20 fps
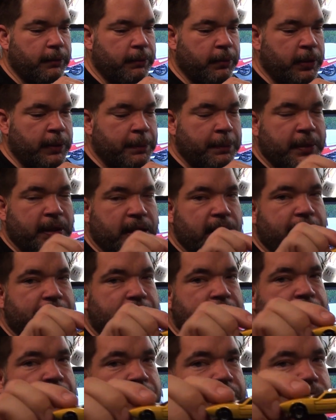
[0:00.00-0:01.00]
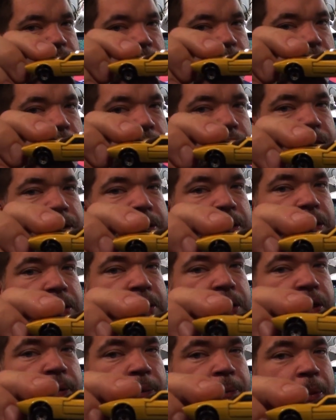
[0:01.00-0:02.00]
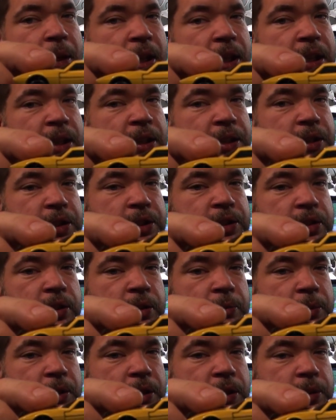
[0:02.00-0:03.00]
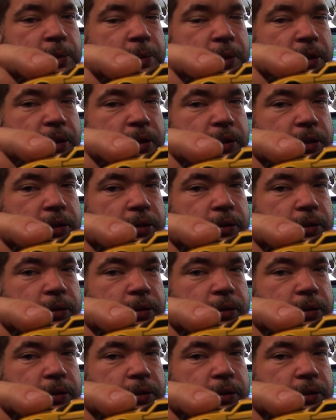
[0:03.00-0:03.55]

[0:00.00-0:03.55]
I believe this one is actually in better condition than my other one.